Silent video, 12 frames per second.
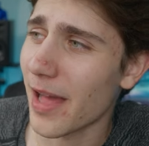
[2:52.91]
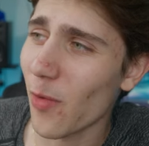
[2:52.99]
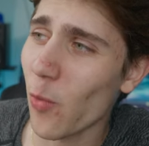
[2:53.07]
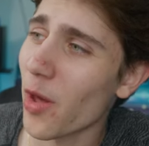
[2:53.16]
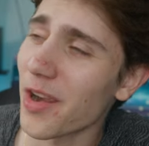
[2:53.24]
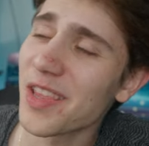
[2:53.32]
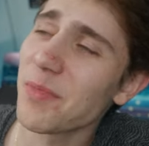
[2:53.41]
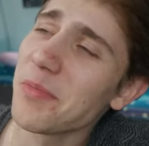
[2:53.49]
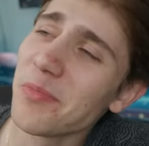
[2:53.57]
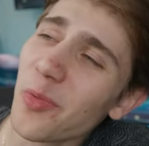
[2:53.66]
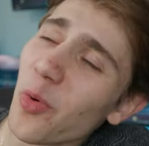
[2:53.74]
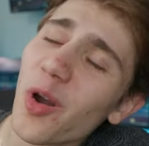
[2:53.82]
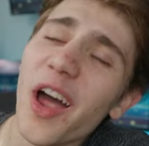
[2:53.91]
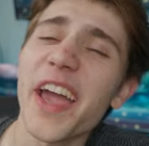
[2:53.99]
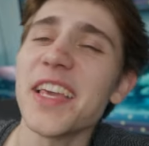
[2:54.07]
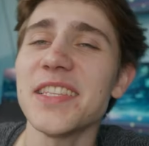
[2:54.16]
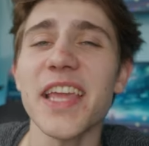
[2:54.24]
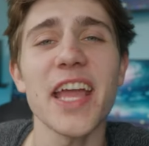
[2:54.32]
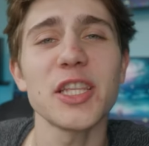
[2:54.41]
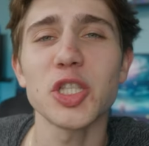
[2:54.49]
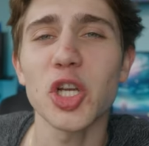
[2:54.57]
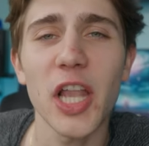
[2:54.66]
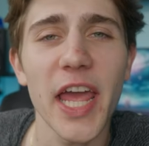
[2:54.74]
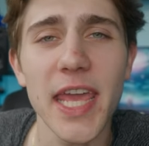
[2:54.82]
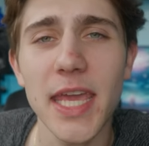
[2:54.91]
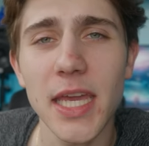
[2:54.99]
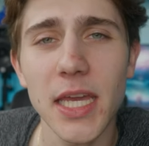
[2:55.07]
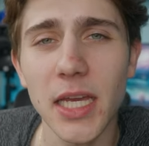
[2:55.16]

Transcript: I wanted to be more ice dancer like.